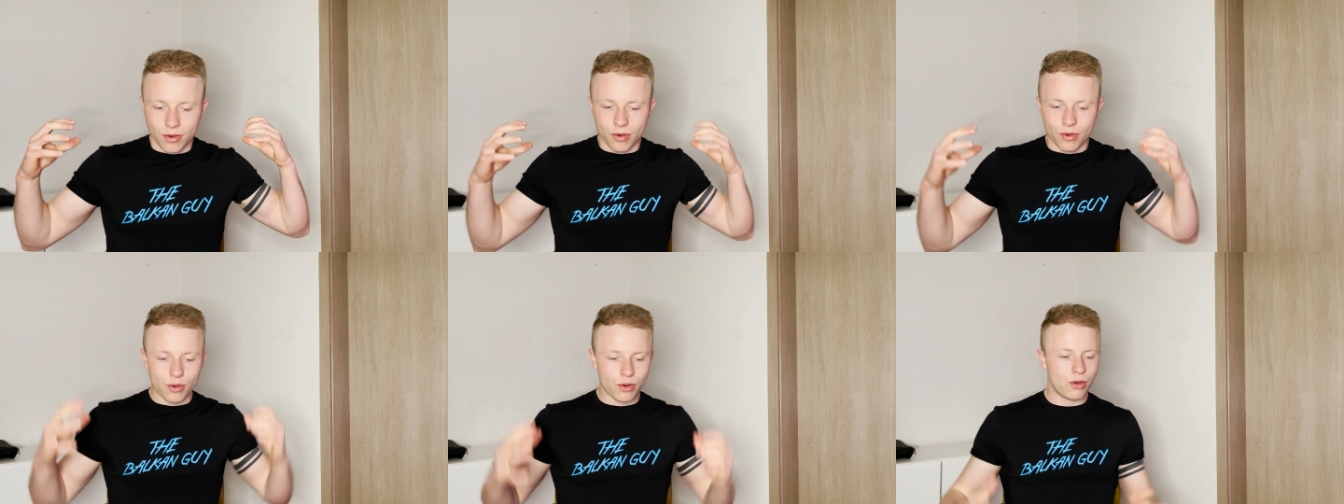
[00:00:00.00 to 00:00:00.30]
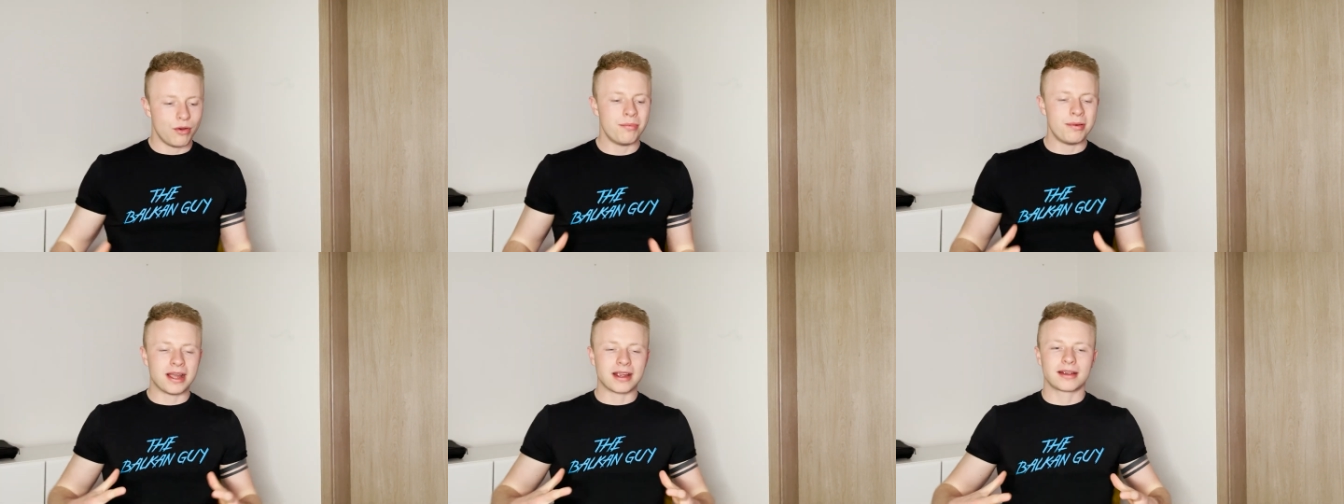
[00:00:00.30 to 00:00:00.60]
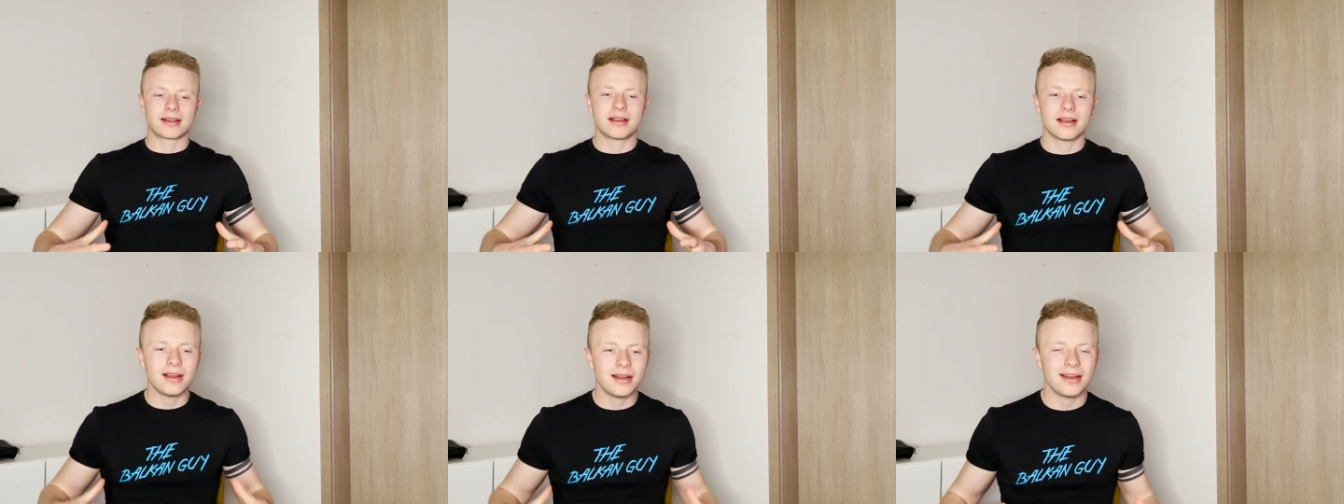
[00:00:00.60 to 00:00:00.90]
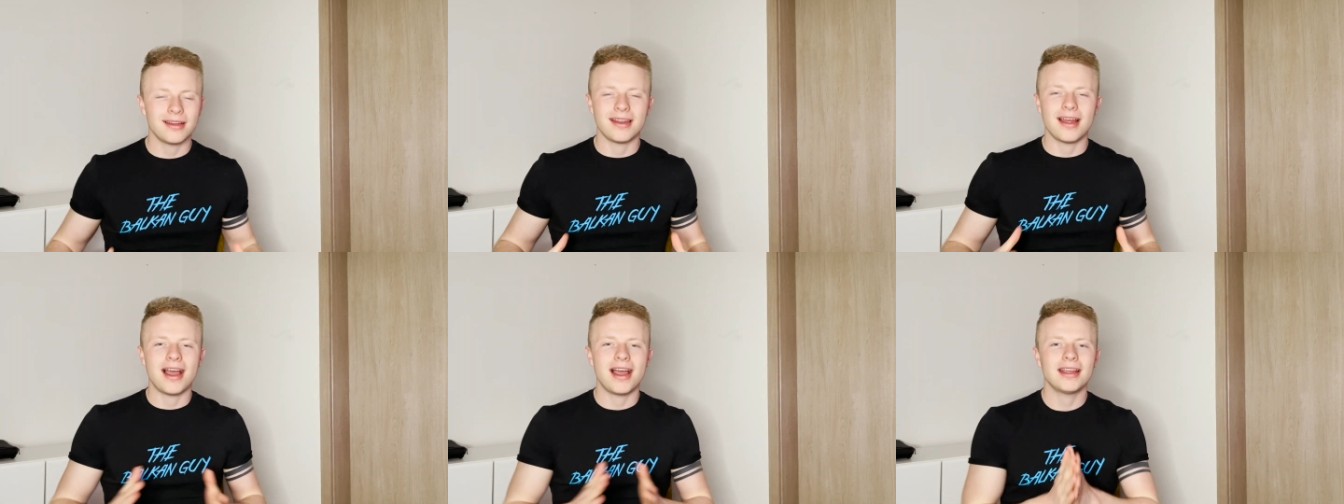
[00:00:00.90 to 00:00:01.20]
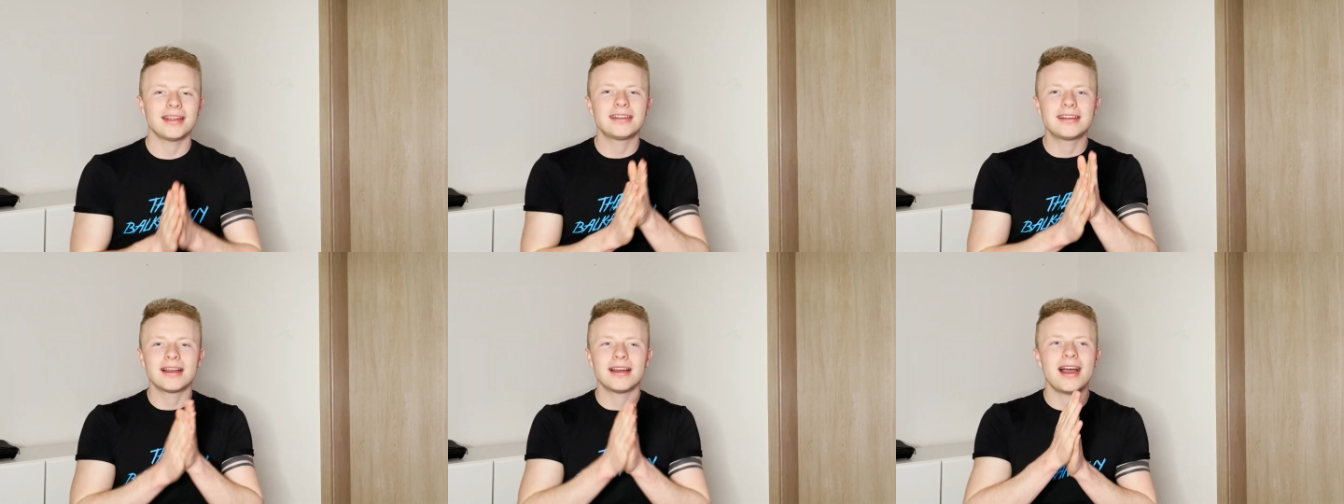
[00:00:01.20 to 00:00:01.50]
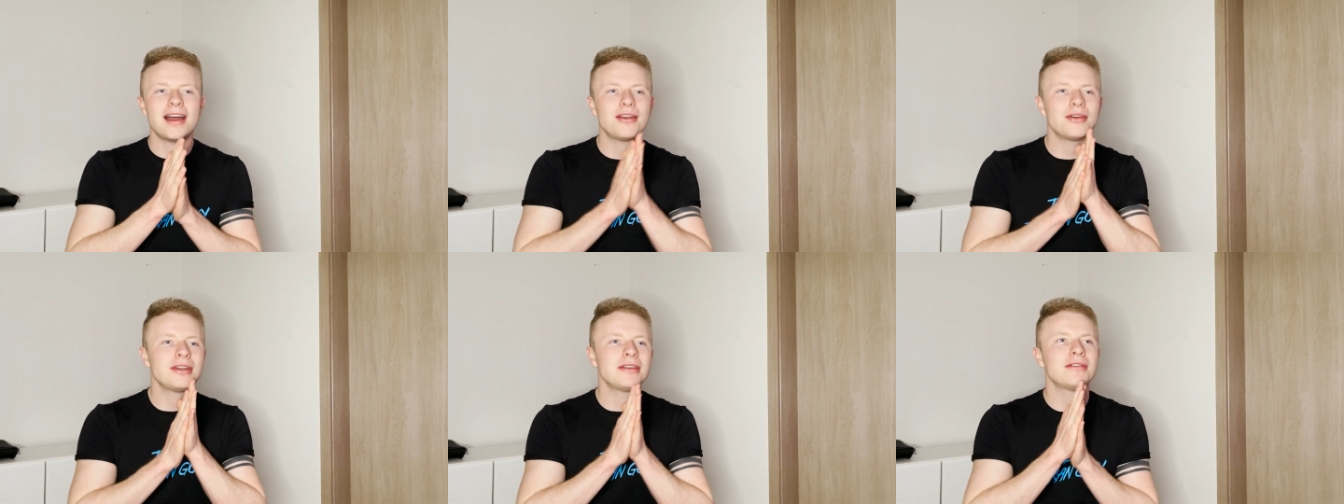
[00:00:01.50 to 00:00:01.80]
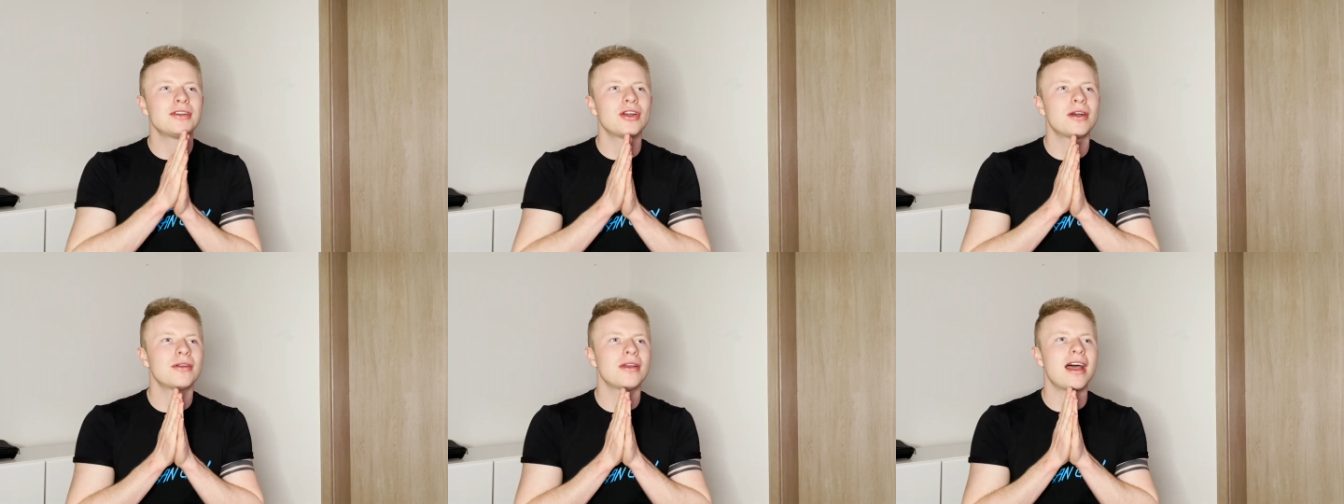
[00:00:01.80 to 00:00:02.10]
oh my god, I don't even
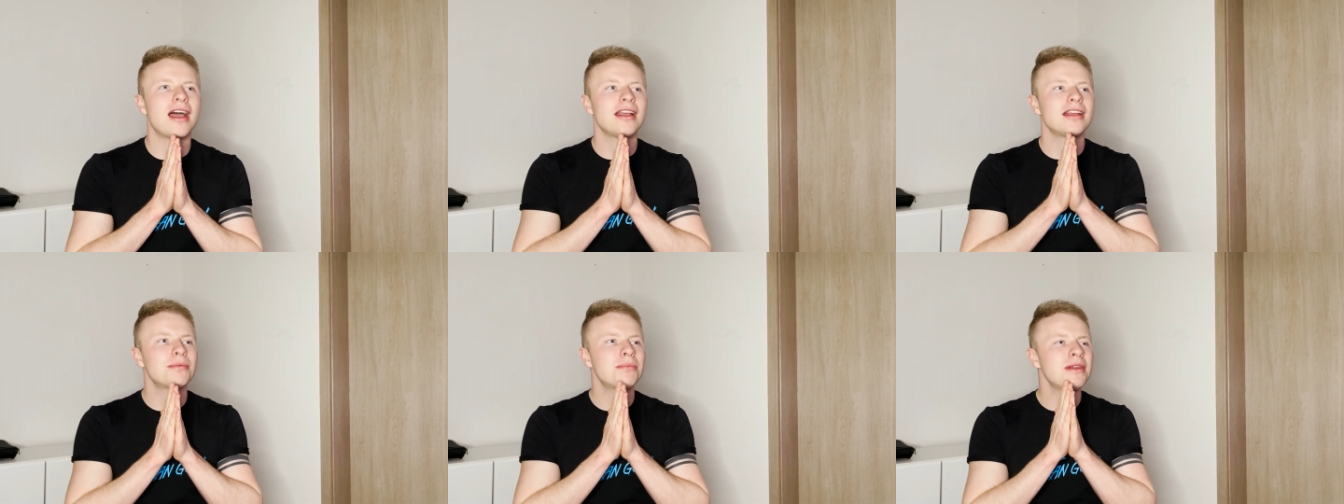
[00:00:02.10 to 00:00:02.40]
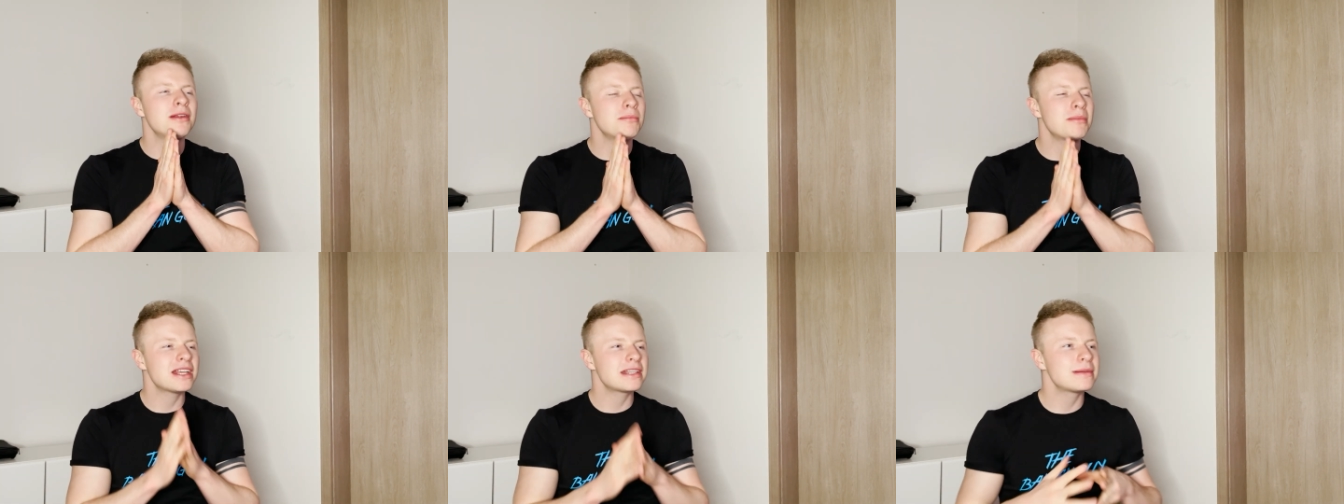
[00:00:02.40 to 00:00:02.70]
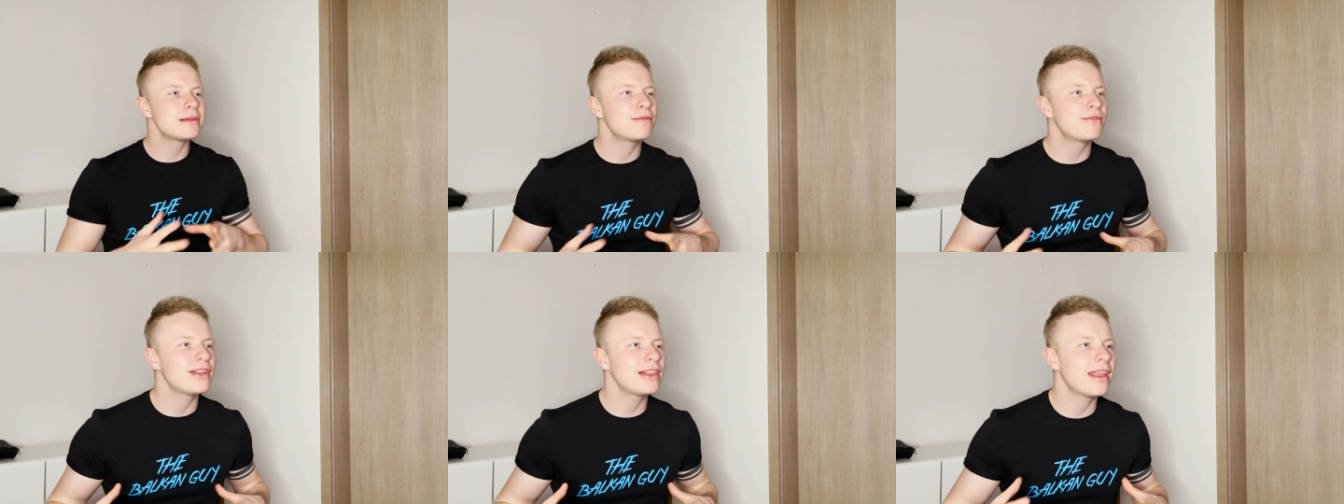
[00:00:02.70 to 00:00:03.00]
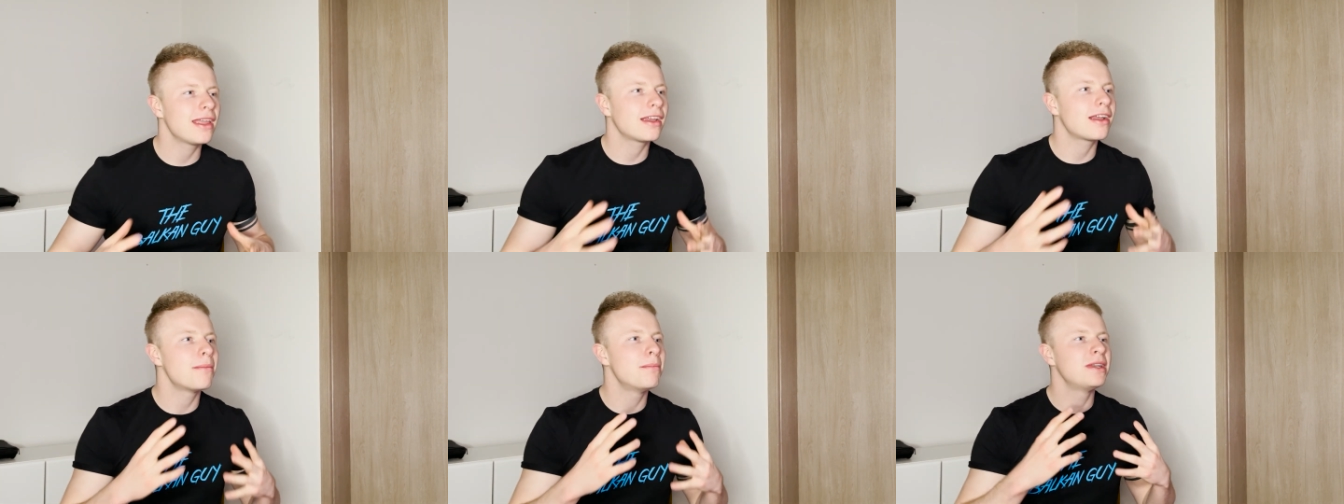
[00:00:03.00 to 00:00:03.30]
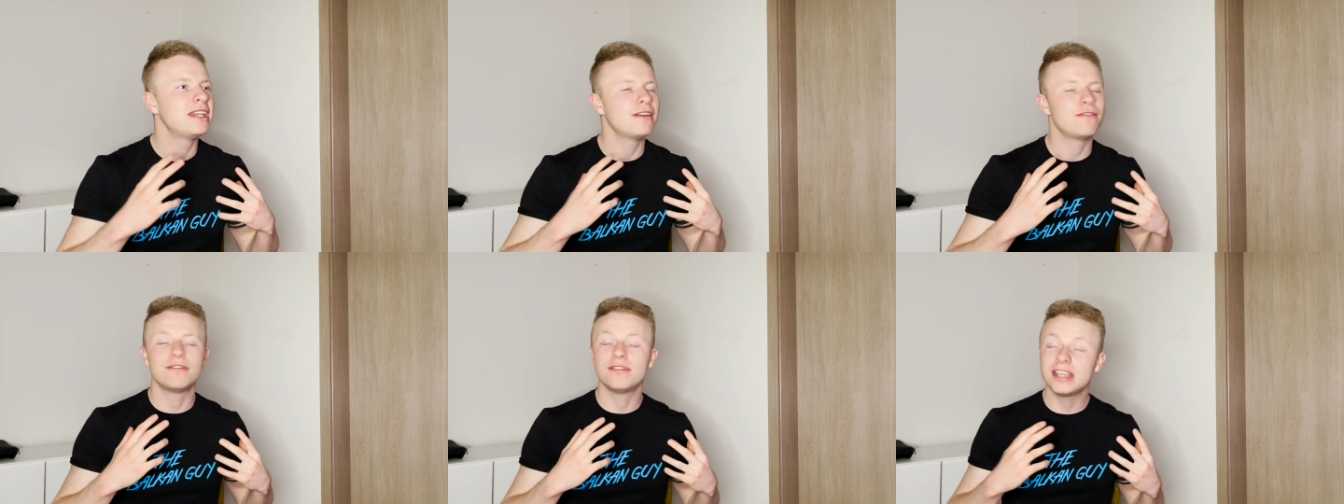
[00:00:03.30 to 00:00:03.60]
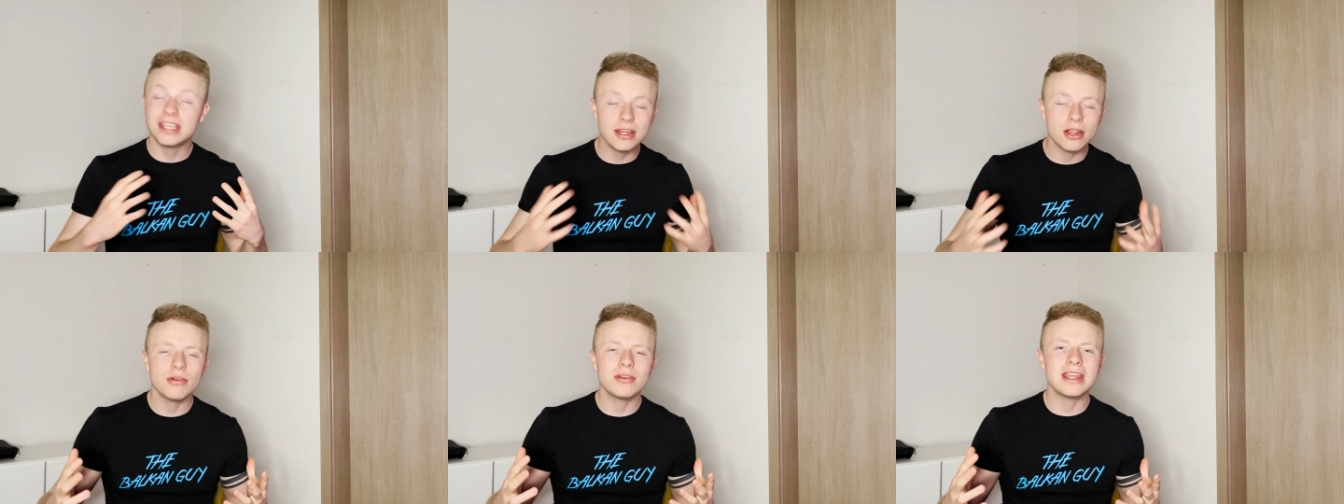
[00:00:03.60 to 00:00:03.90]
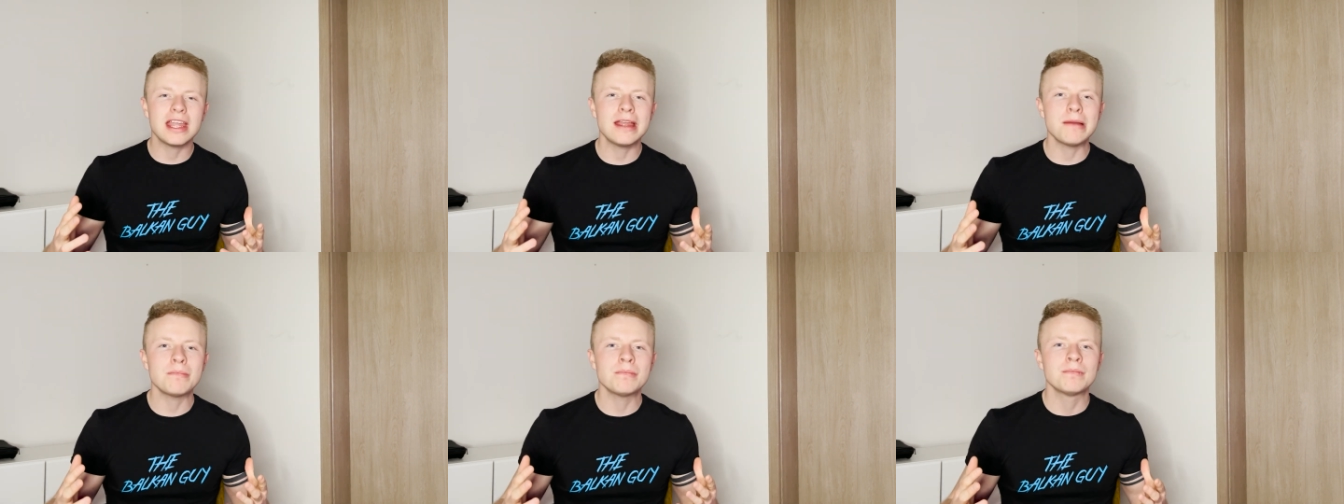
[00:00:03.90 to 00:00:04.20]
know. It makes me feel like I'm in a video
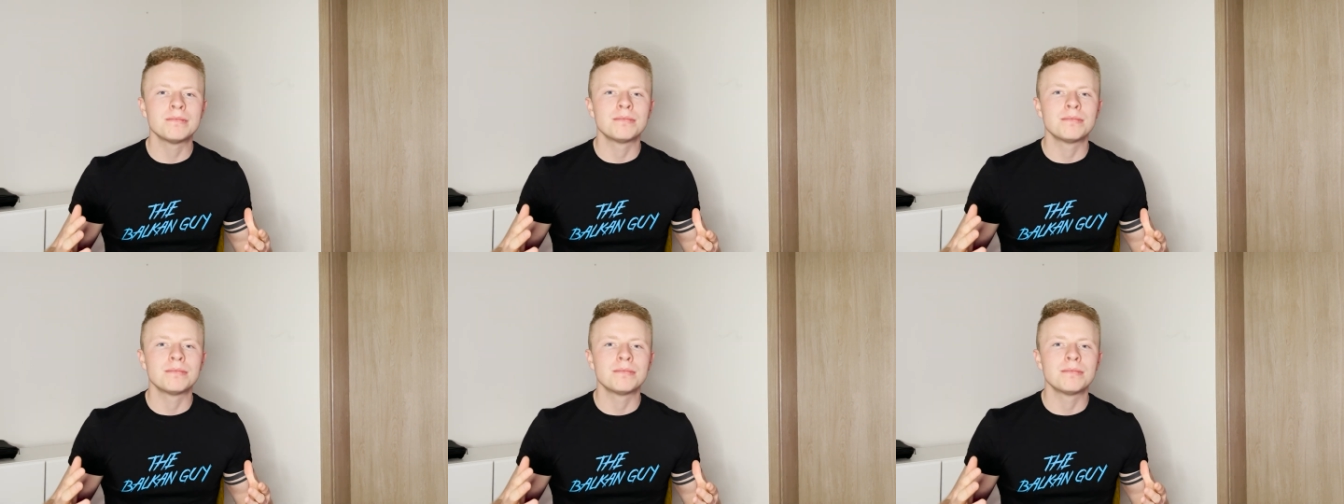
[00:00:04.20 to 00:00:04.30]
game,